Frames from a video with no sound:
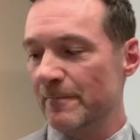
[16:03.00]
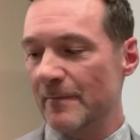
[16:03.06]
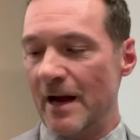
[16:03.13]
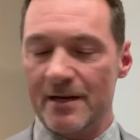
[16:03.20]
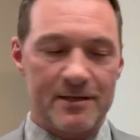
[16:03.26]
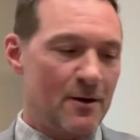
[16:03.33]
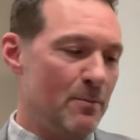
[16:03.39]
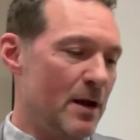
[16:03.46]
I
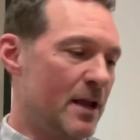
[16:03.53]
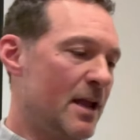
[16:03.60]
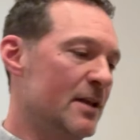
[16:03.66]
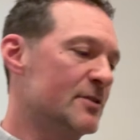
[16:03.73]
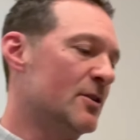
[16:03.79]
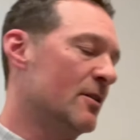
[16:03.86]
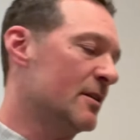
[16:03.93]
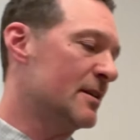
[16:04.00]
tell my kids
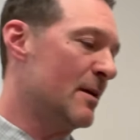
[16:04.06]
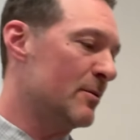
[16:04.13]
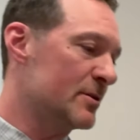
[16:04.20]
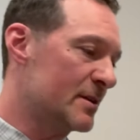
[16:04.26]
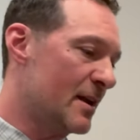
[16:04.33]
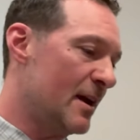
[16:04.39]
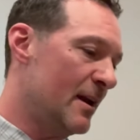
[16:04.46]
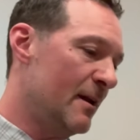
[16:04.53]
all the time, I'll
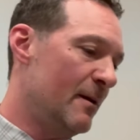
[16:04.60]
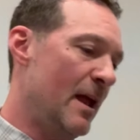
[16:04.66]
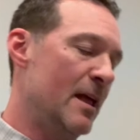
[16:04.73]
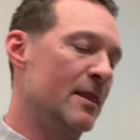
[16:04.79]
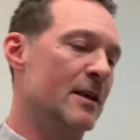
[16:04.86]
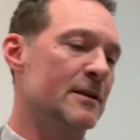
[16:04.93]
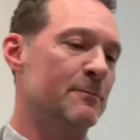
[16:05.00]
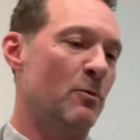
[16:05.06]
just kind of
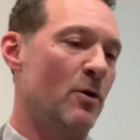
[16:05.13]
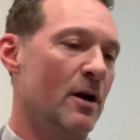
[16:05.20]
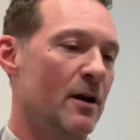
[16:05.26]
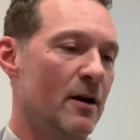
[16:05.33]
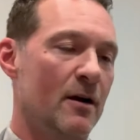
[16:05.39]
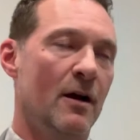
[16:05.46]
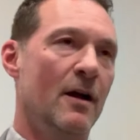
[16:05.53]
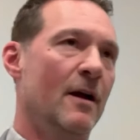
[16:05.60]
end this point
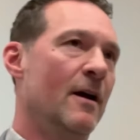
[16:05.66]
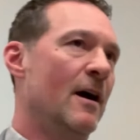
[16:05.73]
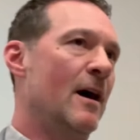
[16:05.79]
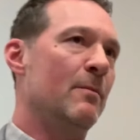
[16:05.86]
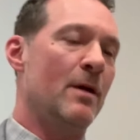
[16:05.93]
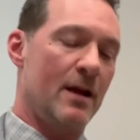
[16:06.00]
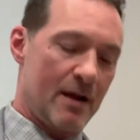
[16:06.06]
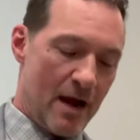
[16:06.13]
here.
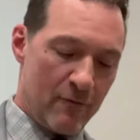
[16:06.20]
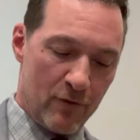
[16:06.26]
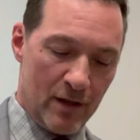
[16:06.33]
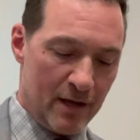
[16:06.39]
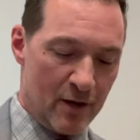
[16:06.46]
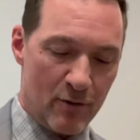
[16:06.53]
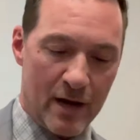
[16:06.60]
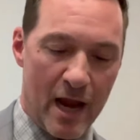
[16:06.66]
I'm like, I
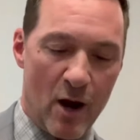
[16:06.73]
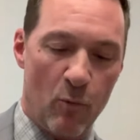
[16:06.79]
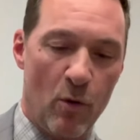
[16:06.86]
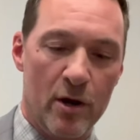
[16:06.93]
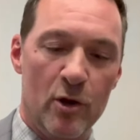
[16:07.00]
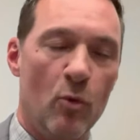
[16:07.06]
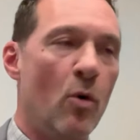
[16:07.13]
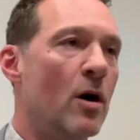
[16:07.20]
really don't care
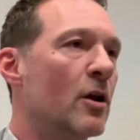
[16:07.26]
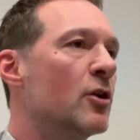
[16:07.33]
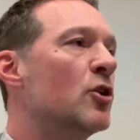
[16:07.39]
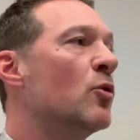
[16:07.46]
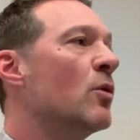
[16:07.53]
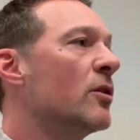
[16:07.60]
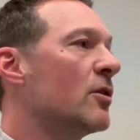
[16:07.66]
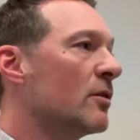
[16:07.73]
what you want to
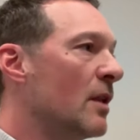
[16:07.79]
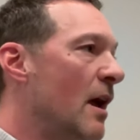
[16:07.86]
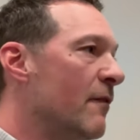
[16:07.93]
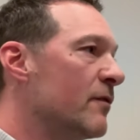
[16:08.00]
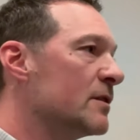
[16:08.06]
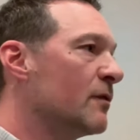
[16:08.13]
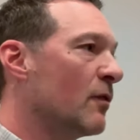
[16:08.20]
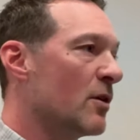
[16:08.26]
do with your
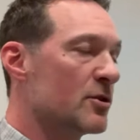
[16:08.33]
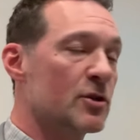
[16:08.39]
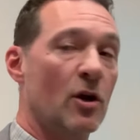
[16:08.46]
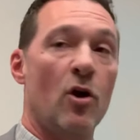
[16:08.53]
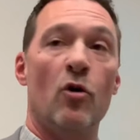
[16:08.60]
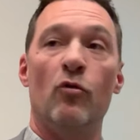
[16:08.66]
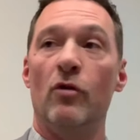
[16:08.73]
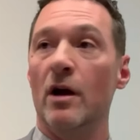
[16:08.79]
life as far as a
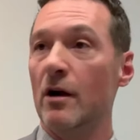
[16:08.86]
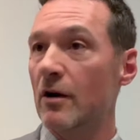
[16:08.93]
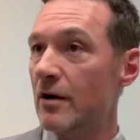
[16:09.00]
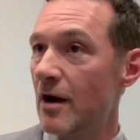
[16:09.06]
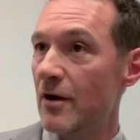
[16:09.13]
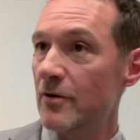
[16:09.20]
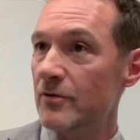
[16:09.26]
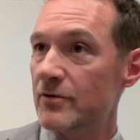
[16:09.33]
career
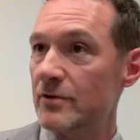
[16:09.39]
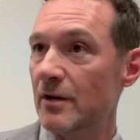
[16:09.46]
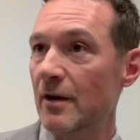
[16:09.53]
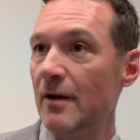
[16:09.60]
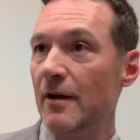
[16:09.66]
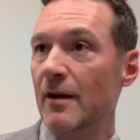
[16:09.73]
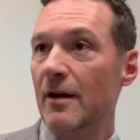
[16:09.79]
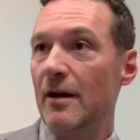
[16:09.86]
goes
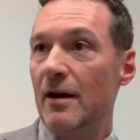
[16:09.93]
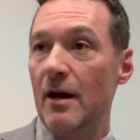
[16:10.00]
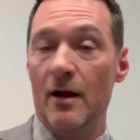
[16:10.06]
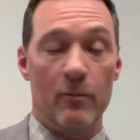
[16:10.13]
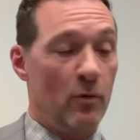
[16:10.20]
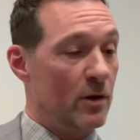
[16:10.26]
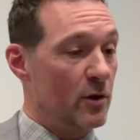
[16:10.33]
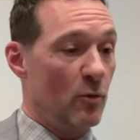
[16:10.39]

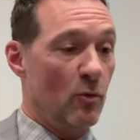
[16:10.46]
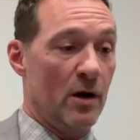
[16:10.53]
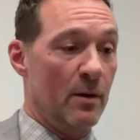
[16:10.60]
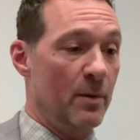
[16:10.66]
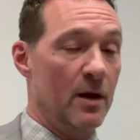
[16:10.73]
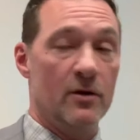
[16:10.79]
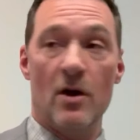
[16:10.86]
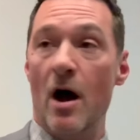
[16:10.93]
and whether you want to
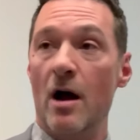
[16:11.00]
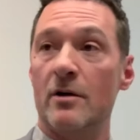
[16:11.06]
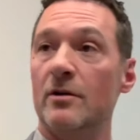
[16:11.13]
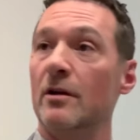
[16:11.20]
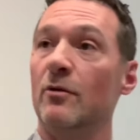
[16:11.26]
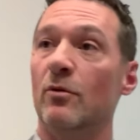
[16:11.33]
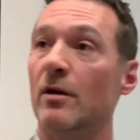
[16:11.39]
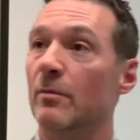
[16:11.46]
be a doctor,
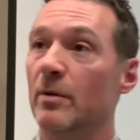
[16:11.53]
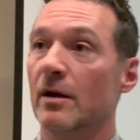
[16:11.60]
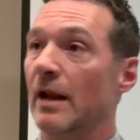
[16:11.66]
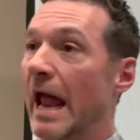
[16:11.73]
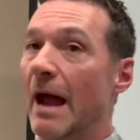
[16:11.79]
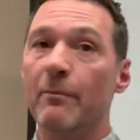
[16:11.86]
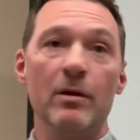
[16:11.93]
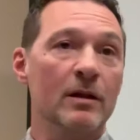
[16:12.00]
you want to be an
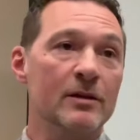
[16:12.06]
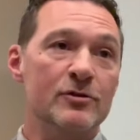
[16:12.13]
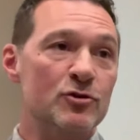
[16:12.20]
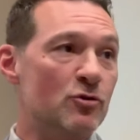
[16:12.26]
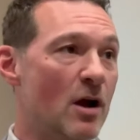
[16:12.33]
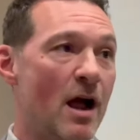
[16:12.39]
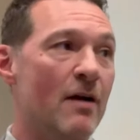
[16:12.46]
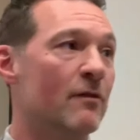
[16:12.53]
ambulance
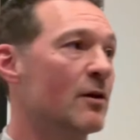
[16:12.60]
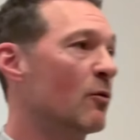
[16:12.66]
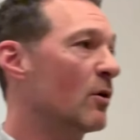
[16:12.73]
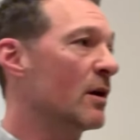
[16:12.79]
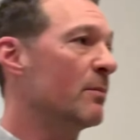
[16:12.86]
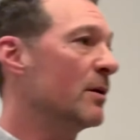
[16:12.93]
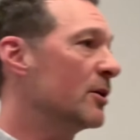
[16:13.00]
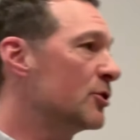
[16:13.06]
driver, you want
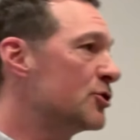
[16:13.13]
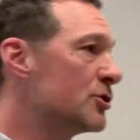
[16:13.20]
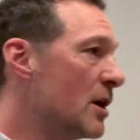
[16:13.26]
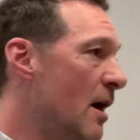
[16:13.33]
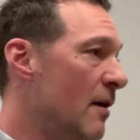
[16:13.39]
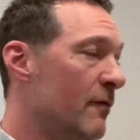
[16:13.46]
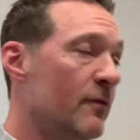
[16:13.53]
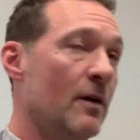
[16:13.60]
to be a
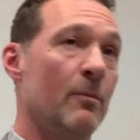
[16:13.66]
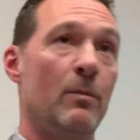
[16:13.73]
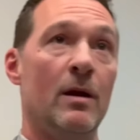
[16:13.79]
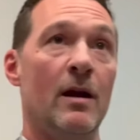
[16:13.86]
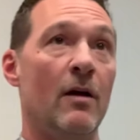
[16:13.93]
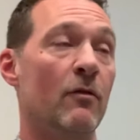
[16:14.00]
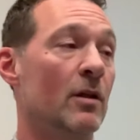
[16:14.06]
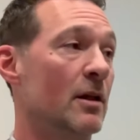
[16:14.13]
chef, I mean,
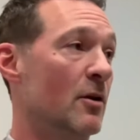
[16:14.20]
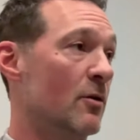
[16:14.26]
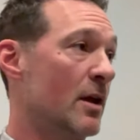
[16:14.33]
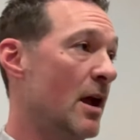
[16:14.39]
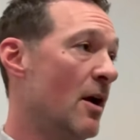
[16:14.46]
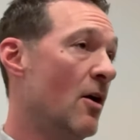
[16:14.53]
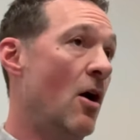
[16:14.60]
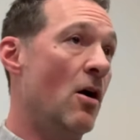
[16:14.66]
I really don't
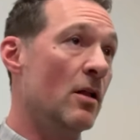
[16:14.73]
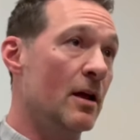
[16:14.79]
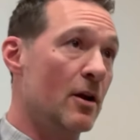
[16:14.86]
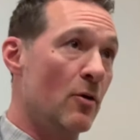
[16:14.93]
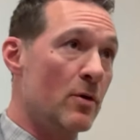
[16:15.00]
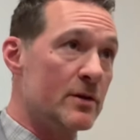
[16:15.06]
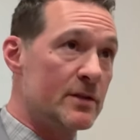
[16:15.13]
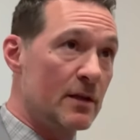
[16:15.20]
care. All I
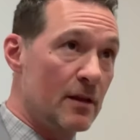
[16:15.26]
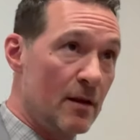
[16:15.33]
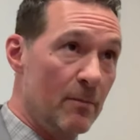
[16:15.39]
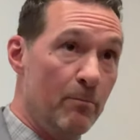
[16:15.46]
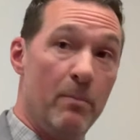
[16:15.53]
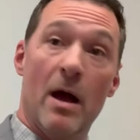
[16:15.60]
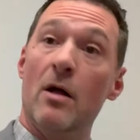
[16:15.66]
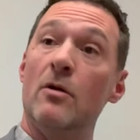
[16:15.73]
know is in the
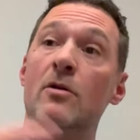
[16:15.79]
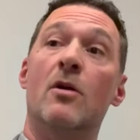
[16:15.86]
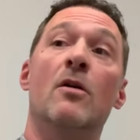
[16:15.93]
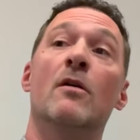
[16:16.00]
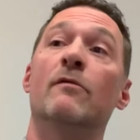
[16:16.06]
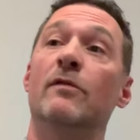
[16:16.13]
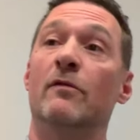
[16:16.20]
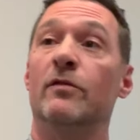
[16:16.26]
bell
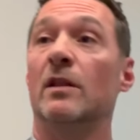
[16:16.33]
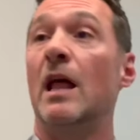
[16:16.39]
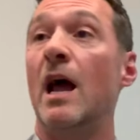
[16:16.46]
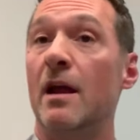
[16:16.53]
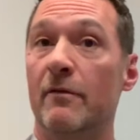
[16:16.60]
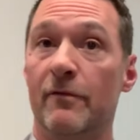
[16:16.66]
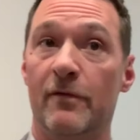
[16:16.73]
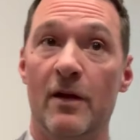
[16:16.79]
curve of
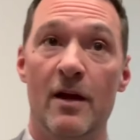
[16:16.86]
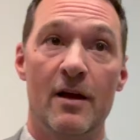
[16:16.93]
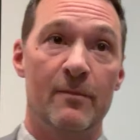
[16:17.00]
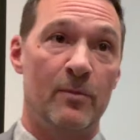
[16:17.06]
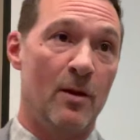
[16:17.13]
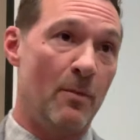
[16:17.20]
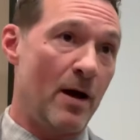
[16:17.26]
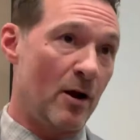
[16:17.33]
life,
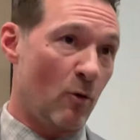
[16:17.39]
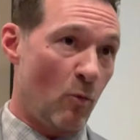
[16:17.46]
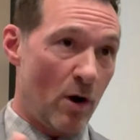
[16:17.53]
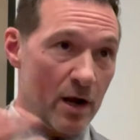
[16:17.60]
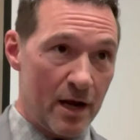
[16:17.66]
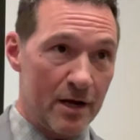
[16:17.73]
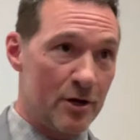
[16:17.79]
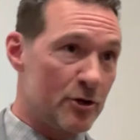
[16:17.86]
no matter what
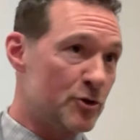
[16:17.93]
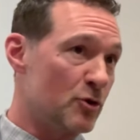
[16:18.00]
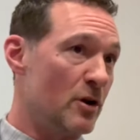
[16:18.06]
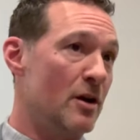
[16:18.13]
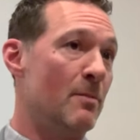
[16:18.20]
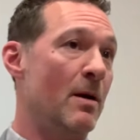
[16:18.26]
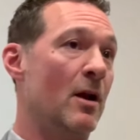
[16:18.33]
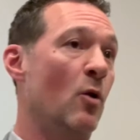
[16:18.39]
industry,
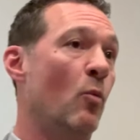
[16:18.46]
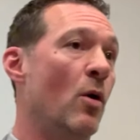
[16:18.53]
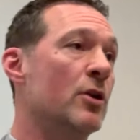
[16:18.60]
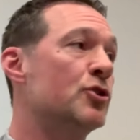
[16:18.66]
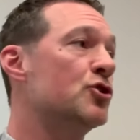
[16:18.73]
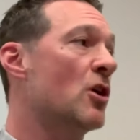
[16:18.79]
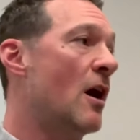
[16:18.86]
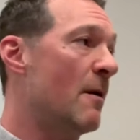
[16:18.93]
no matter what
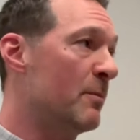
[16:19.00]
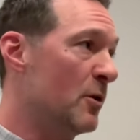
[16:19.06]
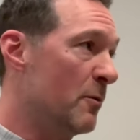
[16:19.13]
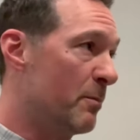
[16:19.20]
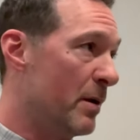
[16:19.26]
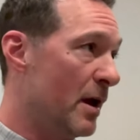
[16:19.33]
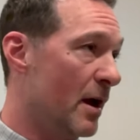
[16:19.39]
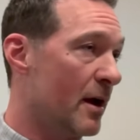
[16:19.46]
job you
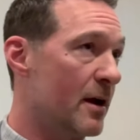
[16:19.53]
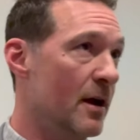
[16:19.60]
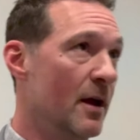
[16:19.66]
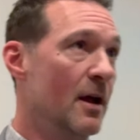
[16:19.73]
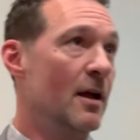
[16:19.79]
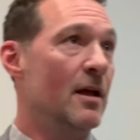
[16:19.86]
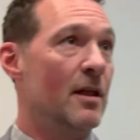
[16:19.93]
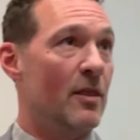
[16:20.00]
pick,
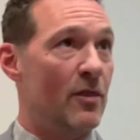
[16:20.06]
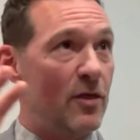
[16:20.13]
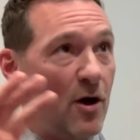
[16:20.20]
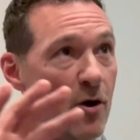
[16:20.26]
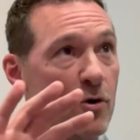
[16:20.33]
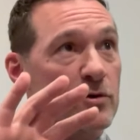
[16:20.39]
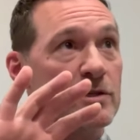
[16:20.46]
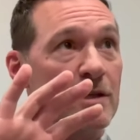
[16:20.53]

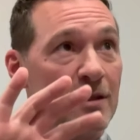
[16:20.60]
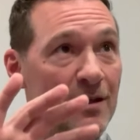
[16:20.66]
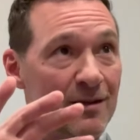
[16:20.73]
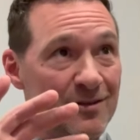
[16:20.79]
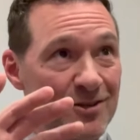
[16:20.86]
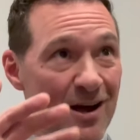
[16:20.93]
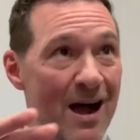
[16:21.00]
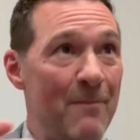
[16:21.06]
those in the
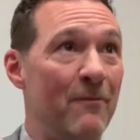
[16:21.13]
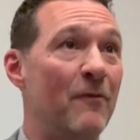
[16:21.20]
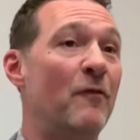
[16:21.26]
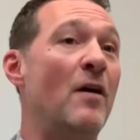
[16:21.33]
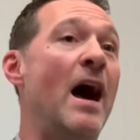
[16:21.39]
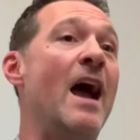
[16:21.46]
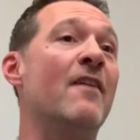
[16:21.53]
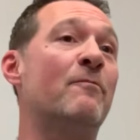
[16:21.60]
top
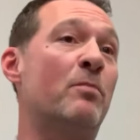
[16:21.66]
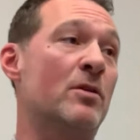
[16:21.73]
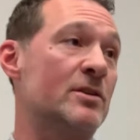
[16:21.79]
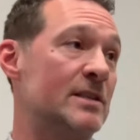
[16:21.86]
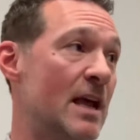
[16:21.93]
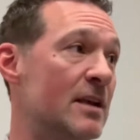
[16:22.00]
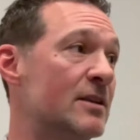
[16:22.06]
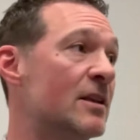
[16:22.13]

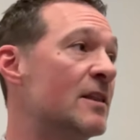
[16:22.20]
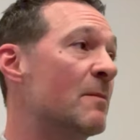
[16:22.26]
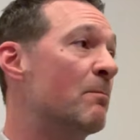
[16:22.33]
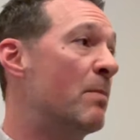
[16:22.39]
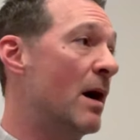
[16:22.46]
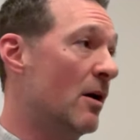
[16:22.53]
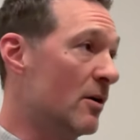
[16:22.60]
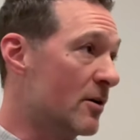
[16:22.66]
5% of the
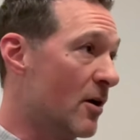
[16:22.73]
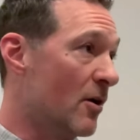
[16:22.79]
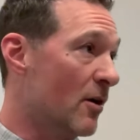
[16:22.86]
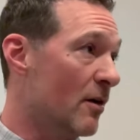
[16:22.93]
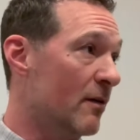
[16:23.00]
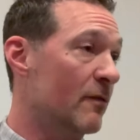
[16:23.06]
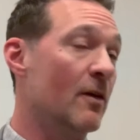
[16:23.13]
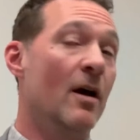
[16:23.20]
bell
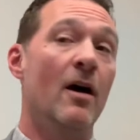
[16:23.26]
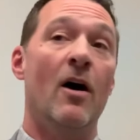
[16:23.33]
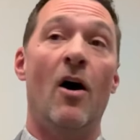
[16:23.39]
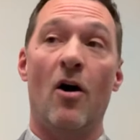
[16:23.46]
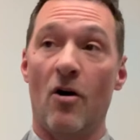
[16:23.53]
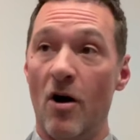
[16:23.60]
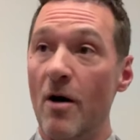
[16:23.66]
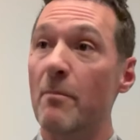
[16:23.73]
curve
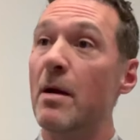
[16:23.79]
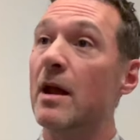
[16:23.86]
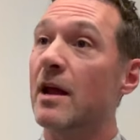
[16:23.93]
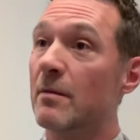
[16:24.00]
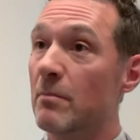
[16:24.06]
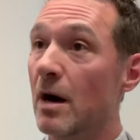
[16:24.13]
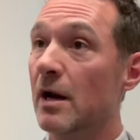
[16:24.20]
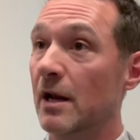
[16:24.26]
are all
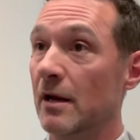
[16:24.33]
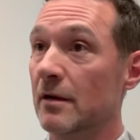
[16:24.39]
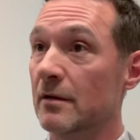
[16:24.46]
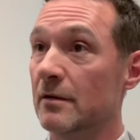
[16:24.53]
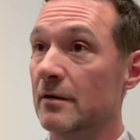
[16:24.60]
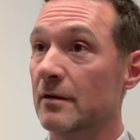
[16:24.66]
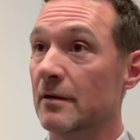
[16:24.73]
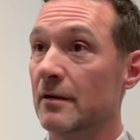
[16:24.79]
making money.
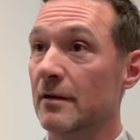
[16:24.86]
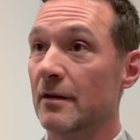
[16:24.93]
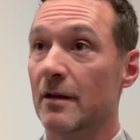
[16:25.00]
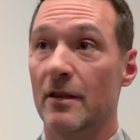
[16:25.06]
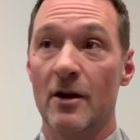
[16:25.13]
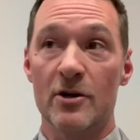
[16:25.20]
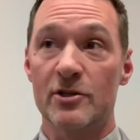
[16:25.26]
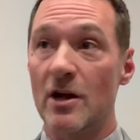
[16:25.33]

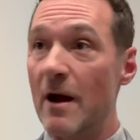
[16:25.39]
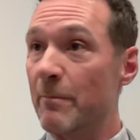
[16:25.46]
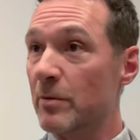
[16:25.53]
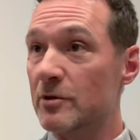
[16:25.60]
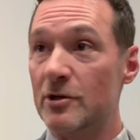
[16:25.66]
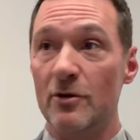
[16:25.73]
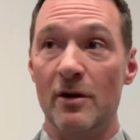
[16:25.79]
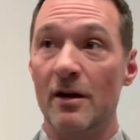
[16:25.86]
There's
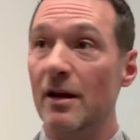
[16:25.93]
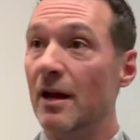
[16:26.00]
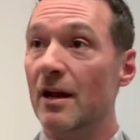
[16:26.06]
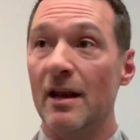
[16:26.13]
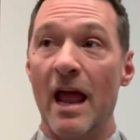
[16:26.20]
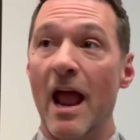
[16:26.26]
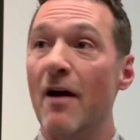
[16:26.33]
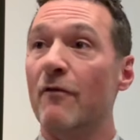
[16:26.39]
opportunity
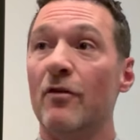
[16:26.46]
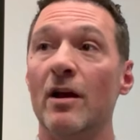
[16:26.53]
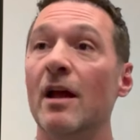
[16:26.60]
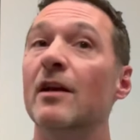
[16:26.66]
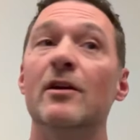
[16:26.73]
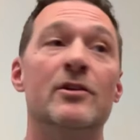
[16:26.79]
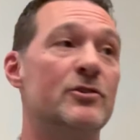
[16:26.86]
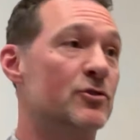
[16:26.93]
in every
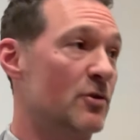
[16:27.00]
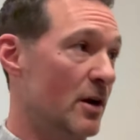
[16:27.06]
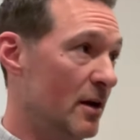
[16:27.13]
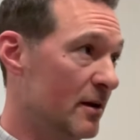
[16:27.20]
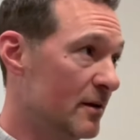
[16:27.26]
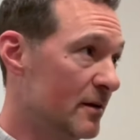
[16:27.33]
industry.